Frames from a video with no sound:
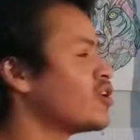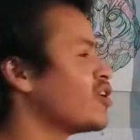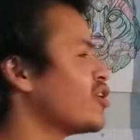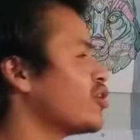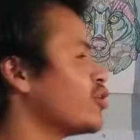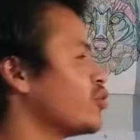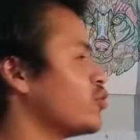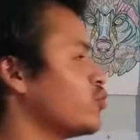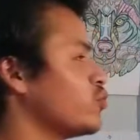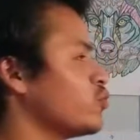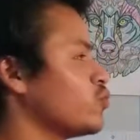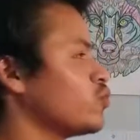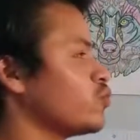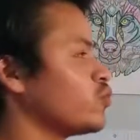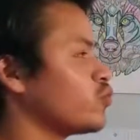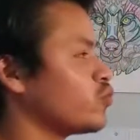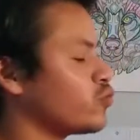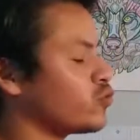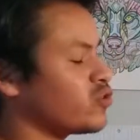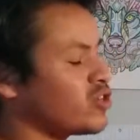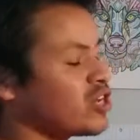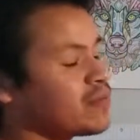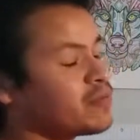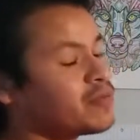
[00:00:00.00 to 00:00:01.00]
You
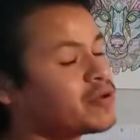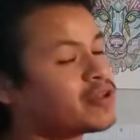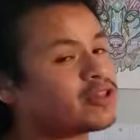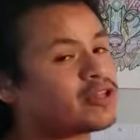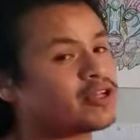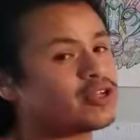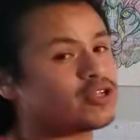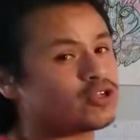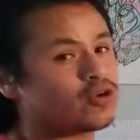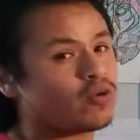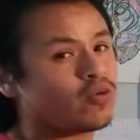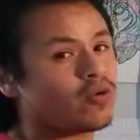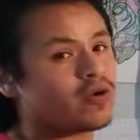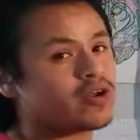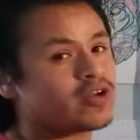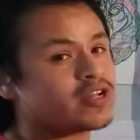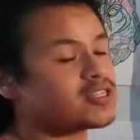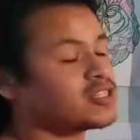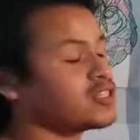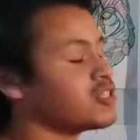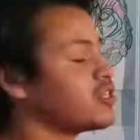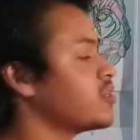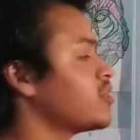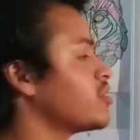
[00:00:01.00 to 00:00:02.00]
typically don't want to
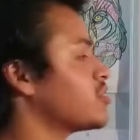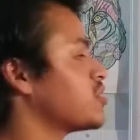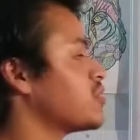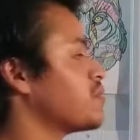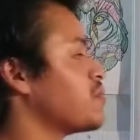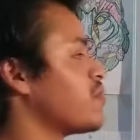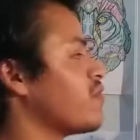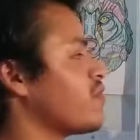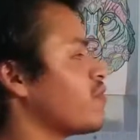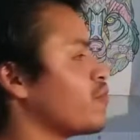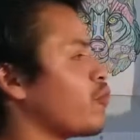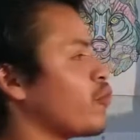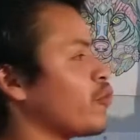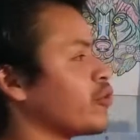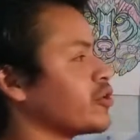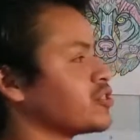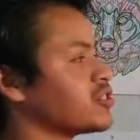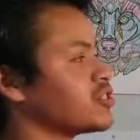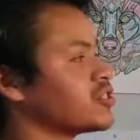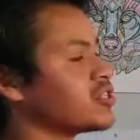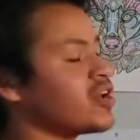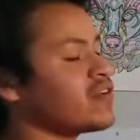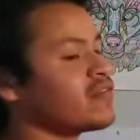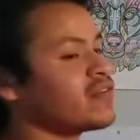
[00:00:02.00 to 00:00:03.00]
see this above a
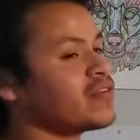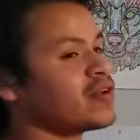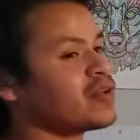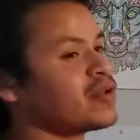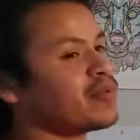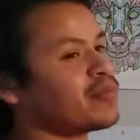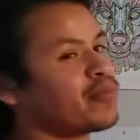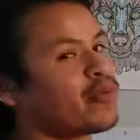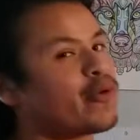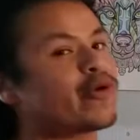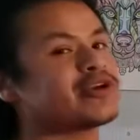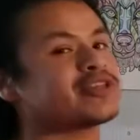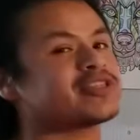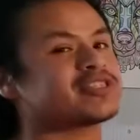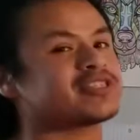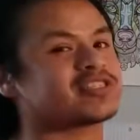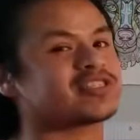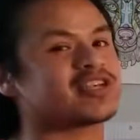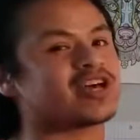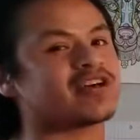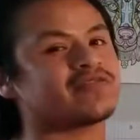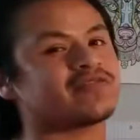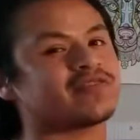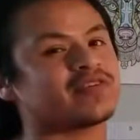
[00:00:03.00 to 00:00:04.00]
0.7.
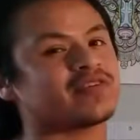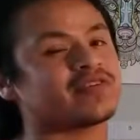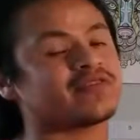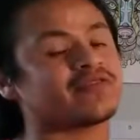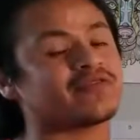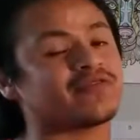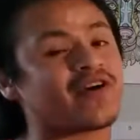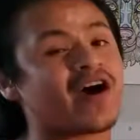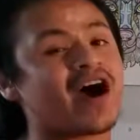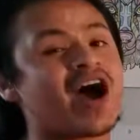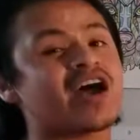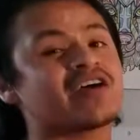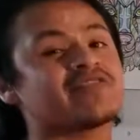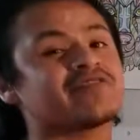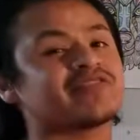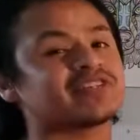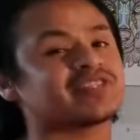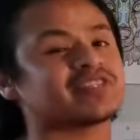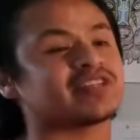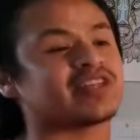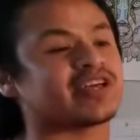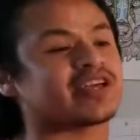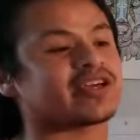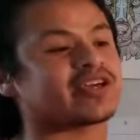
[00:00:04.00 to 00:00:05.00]
0.75 is
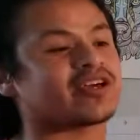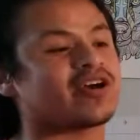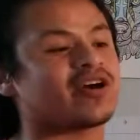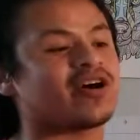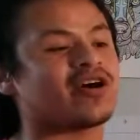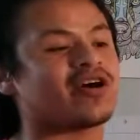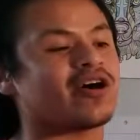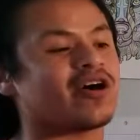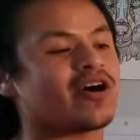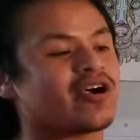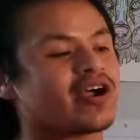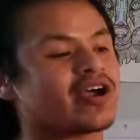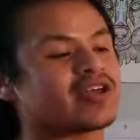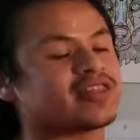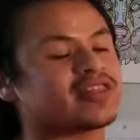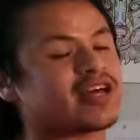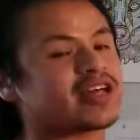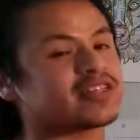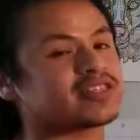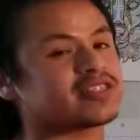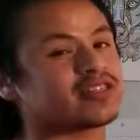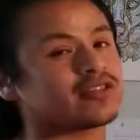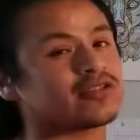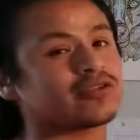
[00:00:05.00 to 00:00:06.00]
like, all right,
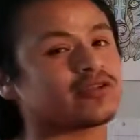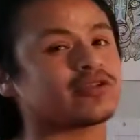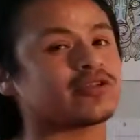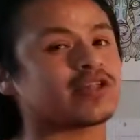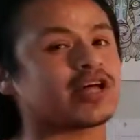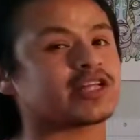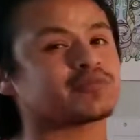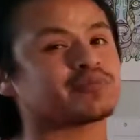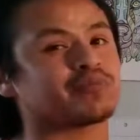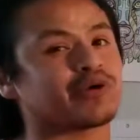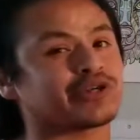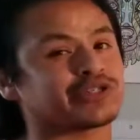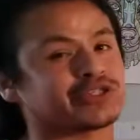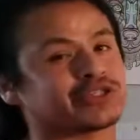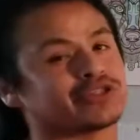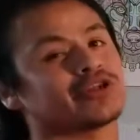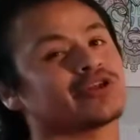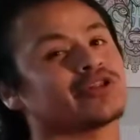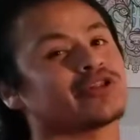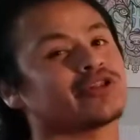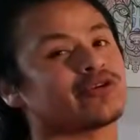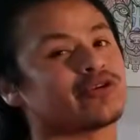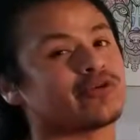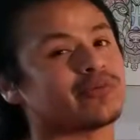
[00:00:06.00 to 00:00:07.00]
that's pushing a
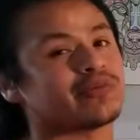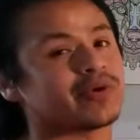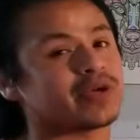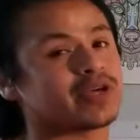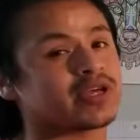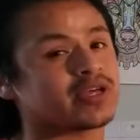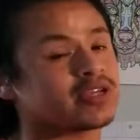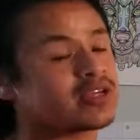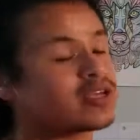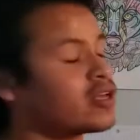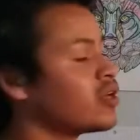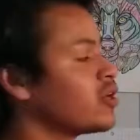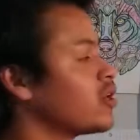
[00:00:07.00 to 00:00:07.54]
little bit.